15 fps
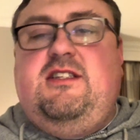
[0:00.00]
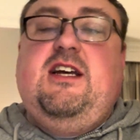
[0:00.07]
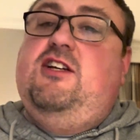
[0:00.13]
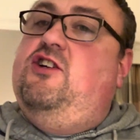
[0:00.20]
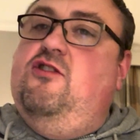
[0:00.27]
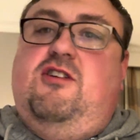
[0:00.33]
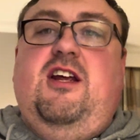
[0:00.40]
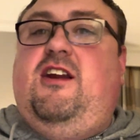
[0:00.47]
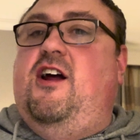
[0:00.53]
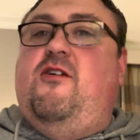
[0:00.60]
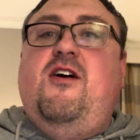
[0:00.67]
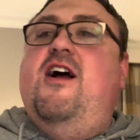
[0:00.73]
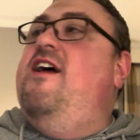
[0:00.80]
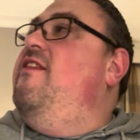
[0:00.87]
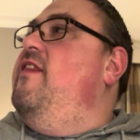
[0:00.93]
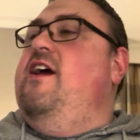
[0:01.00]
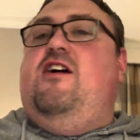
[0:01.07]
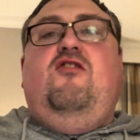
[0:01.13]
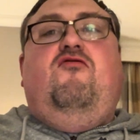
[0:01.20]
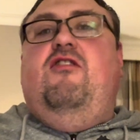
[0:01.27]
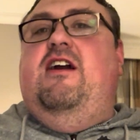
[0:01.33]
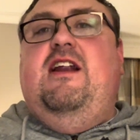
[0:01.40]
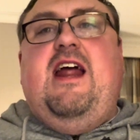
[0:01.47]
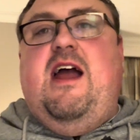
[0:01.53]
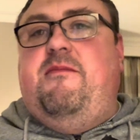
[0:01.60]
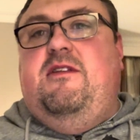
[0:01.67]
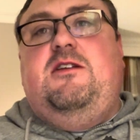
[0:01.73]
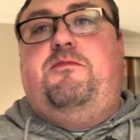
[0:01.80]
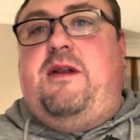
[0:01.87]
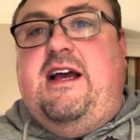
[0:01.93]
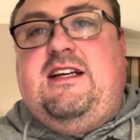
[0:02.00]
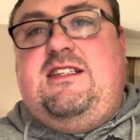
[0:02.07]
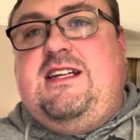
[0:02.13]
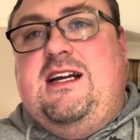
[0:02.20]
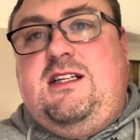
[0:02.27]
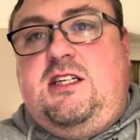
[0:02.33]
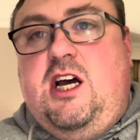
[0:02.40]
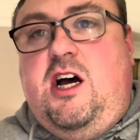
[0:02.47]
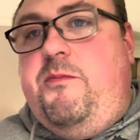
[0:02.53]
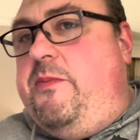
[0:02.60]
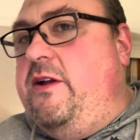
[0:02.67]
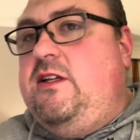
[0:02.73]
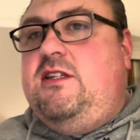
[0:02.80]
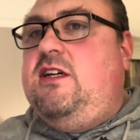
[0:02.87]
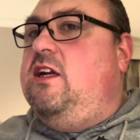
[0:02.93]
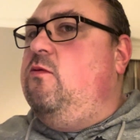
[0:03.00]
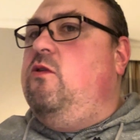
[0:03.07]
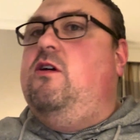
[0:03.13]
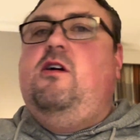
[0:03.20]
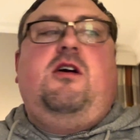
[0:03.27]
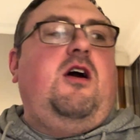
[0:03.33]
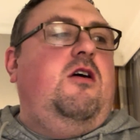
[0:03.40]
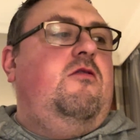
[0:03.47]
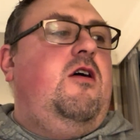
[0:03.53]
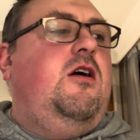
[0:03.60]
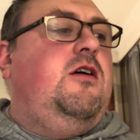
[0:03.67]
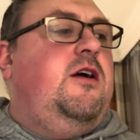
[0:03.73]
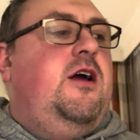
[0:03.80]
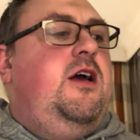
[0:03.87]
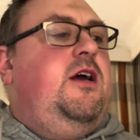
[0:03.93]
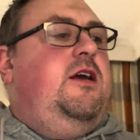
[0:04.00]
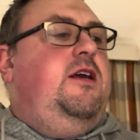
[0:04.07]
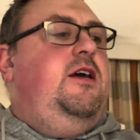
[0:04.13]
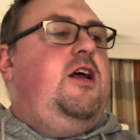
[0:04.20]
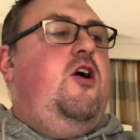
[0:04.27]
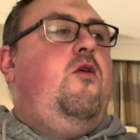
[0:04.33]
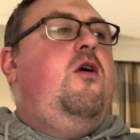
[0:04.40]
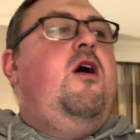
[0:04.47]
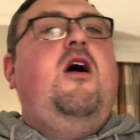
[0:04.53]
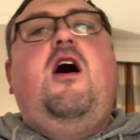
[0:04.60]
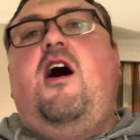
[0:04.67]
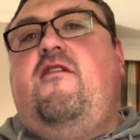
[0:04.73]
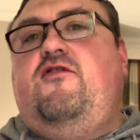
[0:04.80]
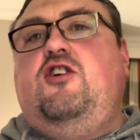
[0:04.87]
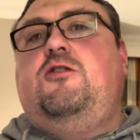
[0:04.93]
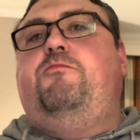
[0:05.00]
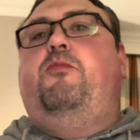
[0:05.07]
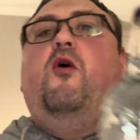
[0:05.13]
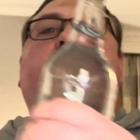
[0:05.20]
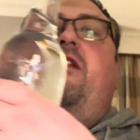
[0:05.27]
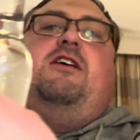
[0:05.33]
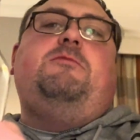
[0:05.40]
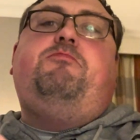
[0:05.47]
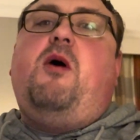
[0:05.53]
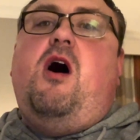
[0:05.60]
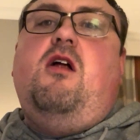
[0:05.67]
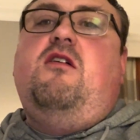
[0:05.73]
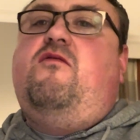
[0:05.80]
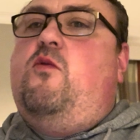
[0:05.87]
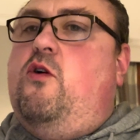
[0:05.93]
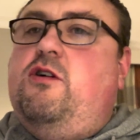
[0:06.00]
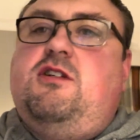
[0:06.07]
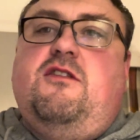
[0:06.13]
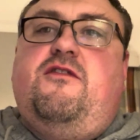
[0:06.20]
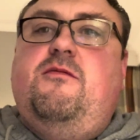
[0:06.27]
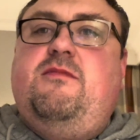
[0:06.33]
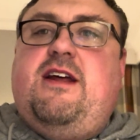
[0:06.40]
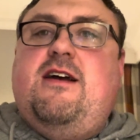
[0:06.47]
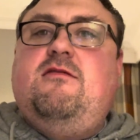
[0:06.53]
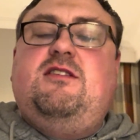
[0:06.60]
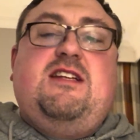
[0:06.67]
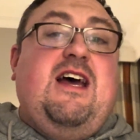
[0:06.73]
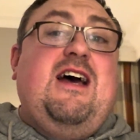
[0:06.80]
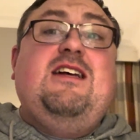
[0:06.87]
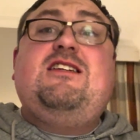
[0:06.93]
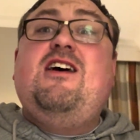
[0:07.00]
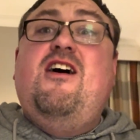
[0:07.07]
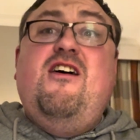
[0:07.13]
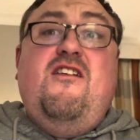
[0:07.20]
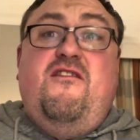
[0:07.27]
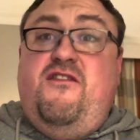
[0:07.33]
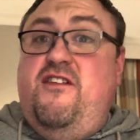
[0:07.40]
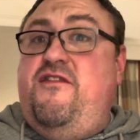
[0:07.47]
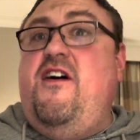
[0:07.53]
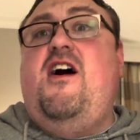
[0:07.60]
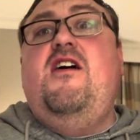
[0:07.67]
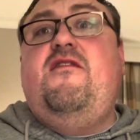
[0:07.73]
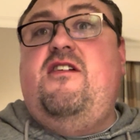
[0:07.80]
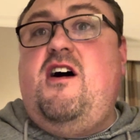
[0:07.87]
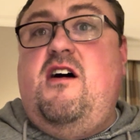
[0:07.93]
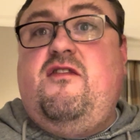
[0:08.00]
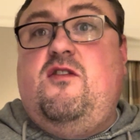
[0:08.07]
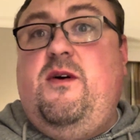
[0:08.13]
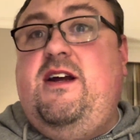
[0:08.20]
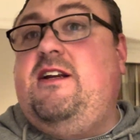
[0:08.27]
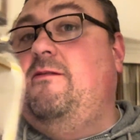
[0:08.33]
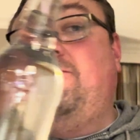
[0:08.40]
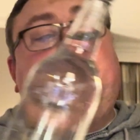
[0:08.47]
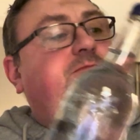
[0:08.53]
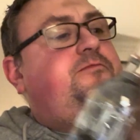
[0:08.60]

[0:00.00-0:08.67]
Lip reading: They should, they could rename this place Dick Turpin's and it wouldn't go wrong. I've just bought this bottle of water from downstairs for £5.50.